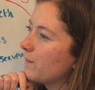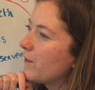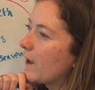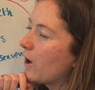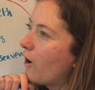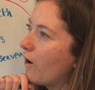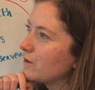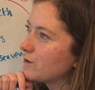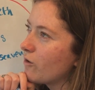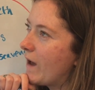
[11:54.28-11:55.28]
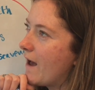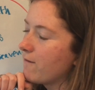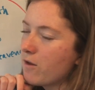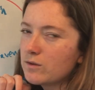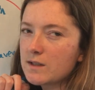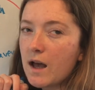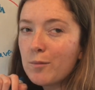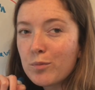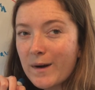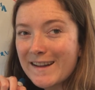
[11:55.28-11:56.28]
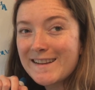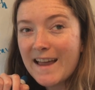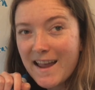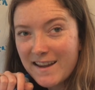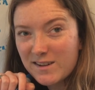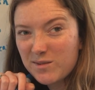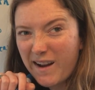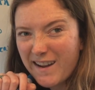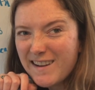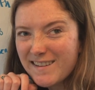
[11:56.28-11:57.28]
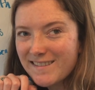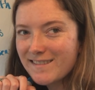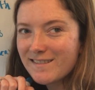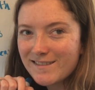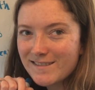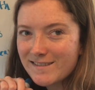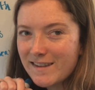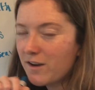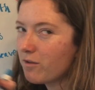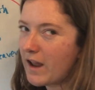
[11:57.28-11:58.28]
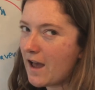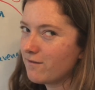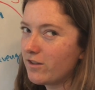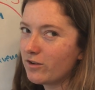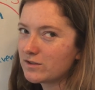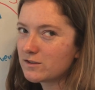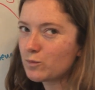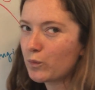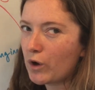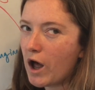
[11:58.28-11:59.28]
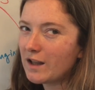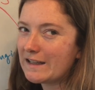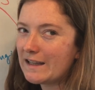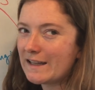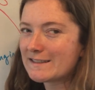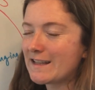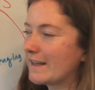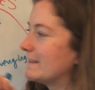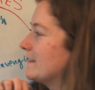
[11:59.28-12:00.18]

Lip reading: They also have those upright legs, right? They don't have those sprawly legs like a